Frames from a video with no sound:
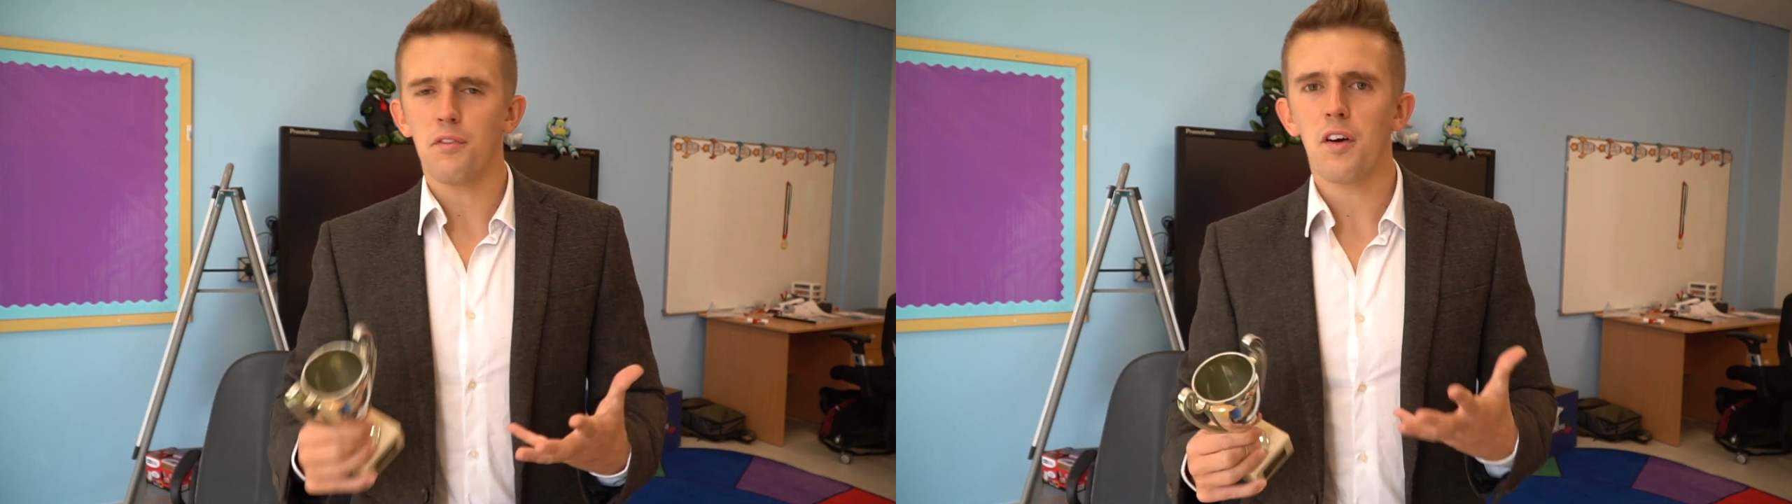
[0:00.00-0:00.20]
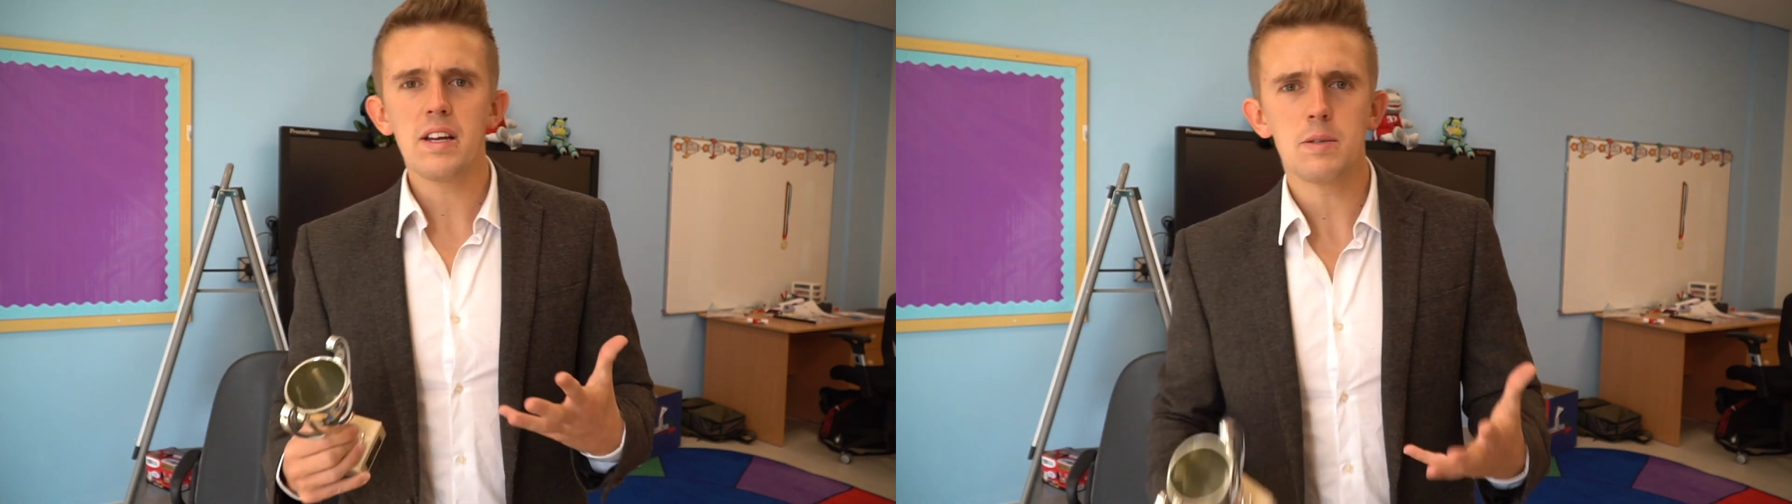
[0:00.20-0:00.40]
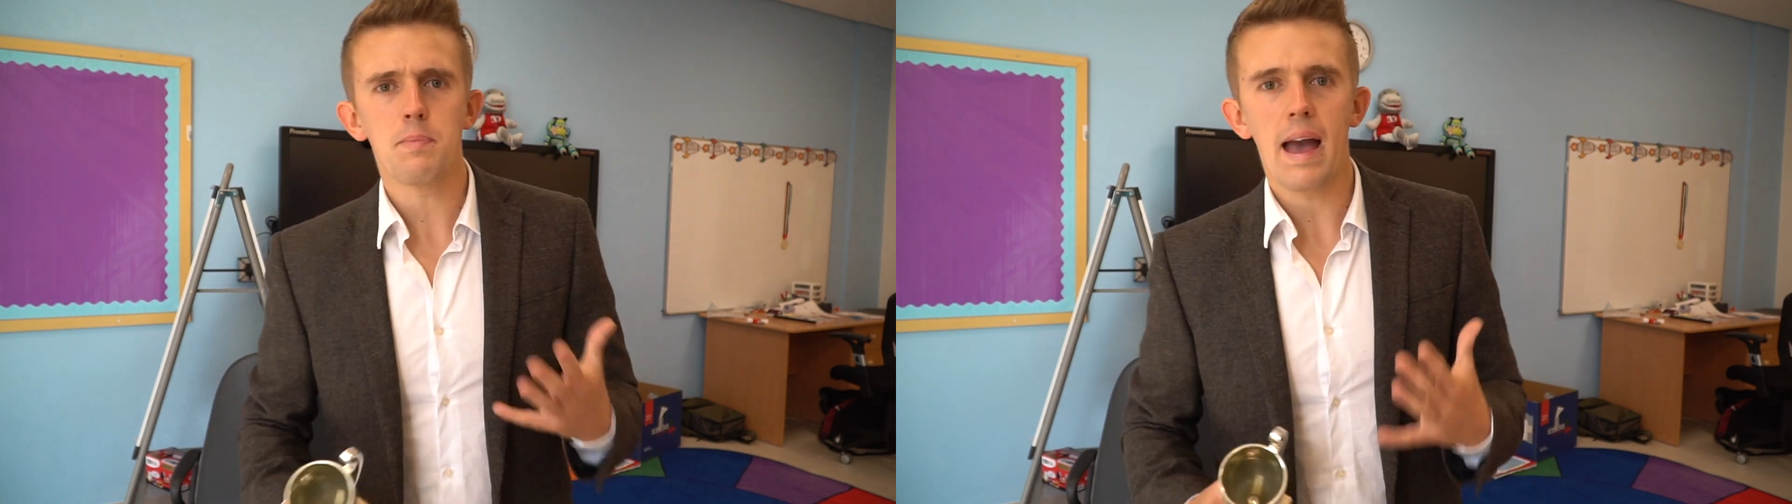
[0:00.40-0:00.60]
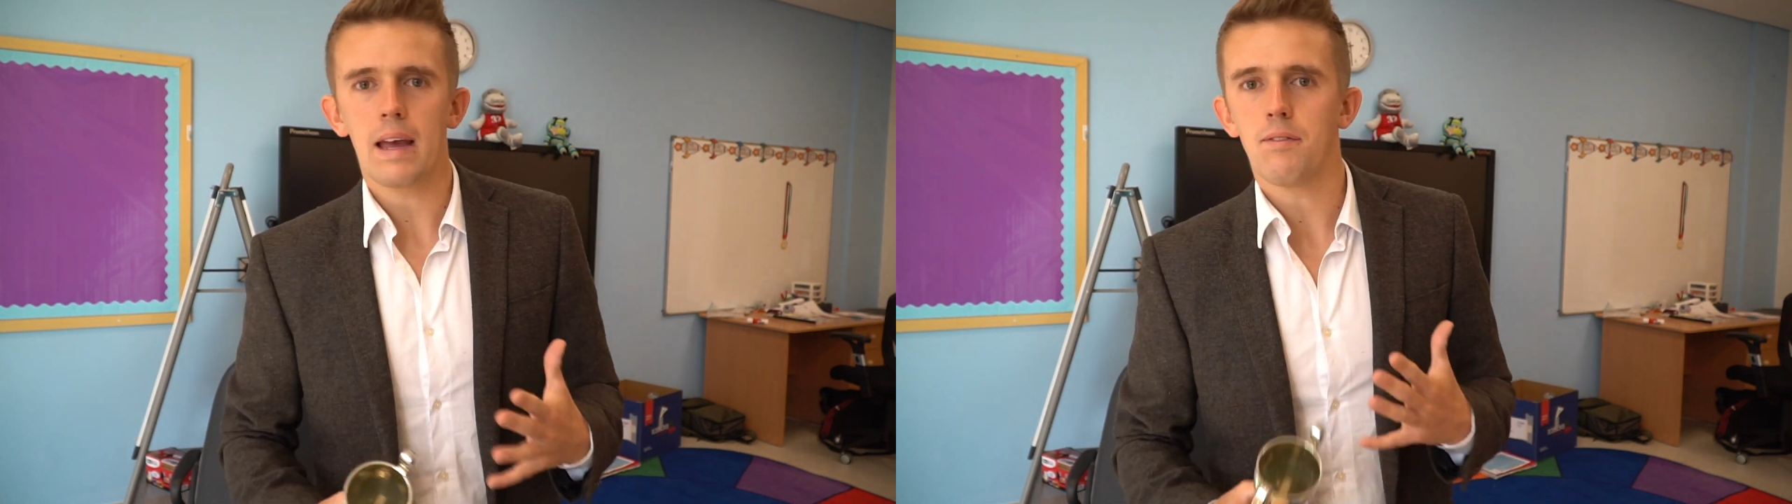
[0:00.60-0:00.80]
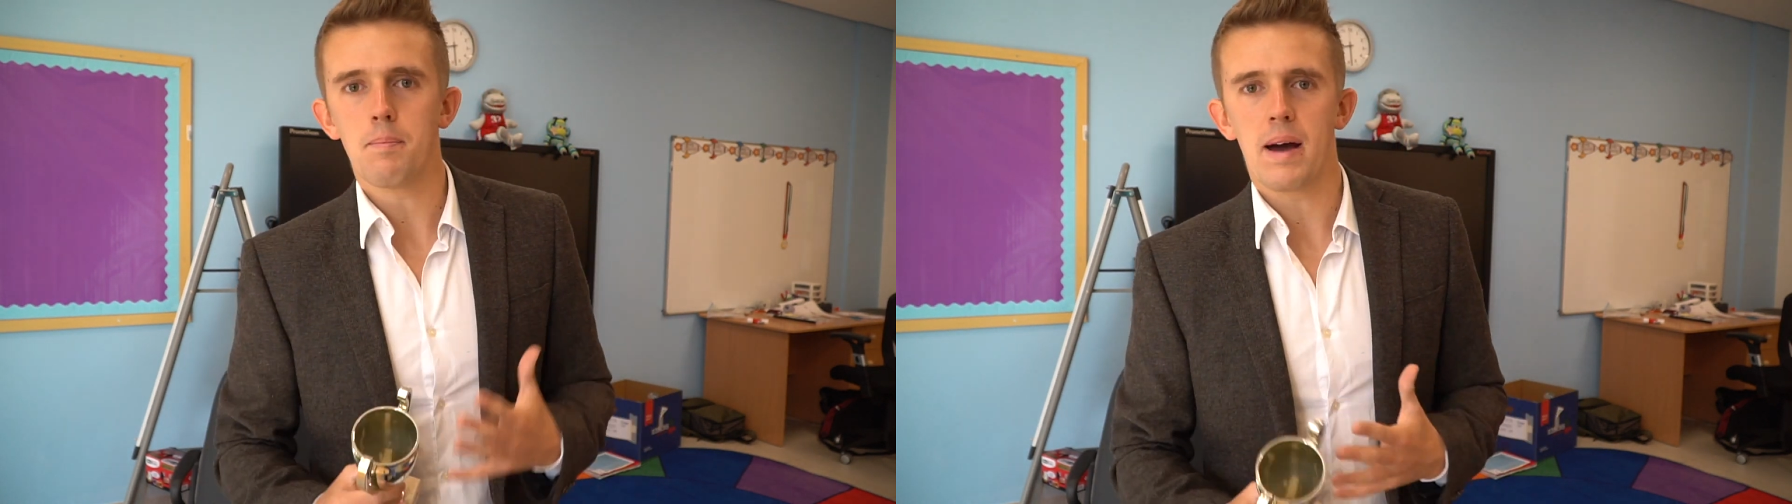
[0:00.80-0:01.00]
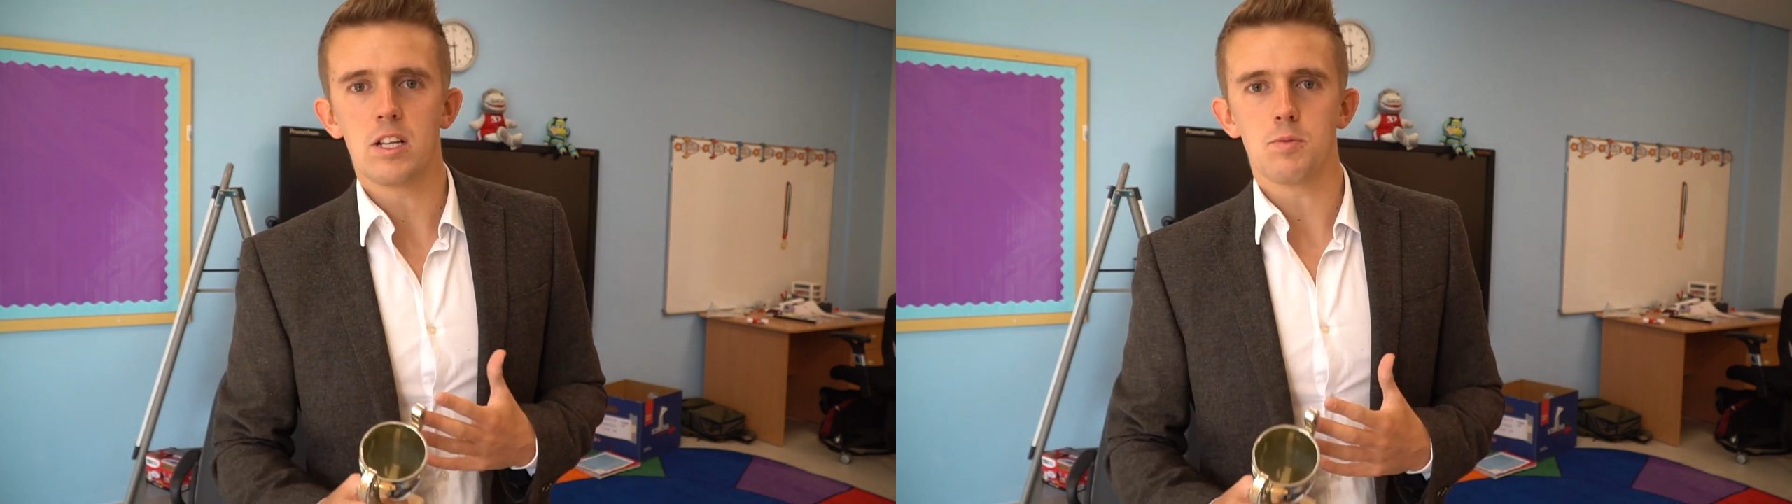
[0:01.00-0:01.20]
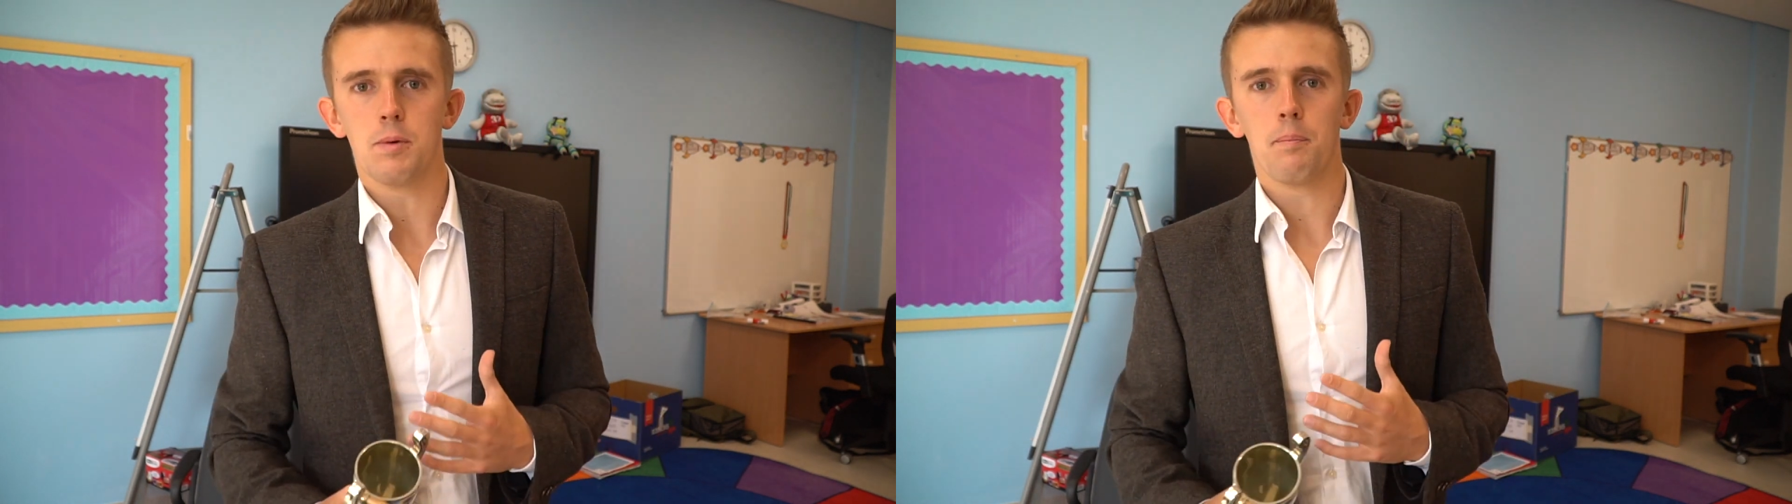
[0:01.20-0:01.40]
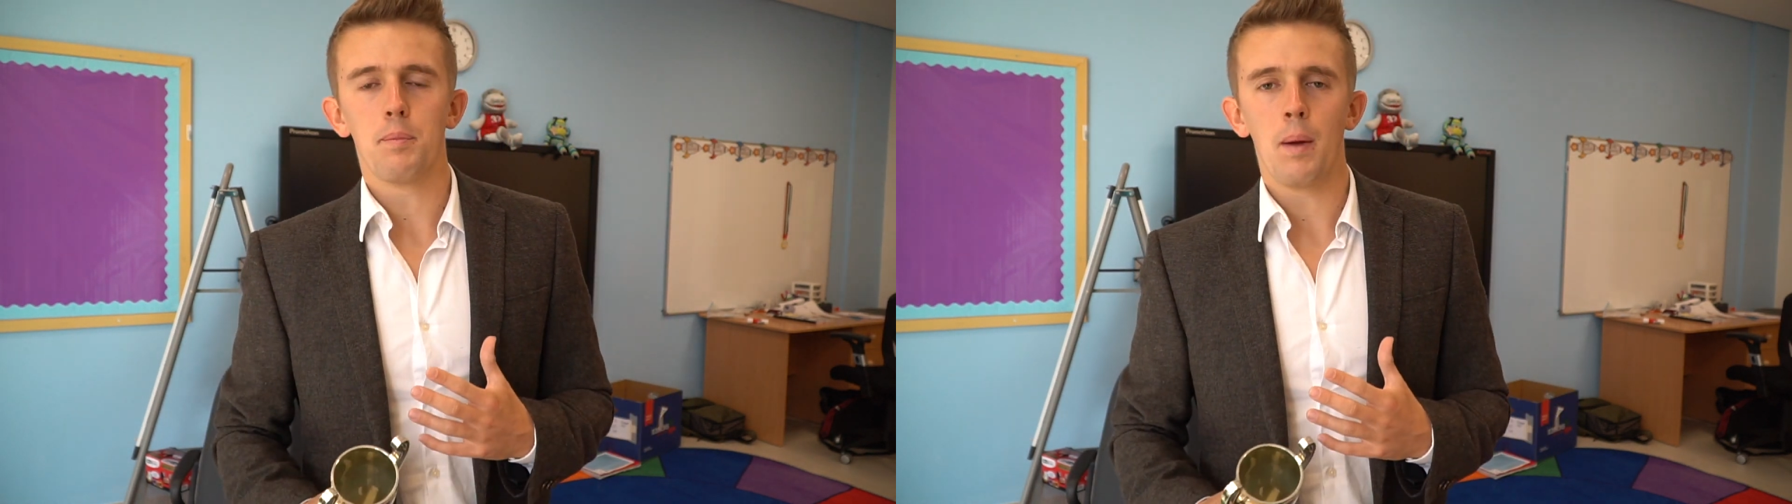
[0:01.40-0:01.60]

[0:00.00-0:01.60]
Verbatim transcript: phrase is behaviour management,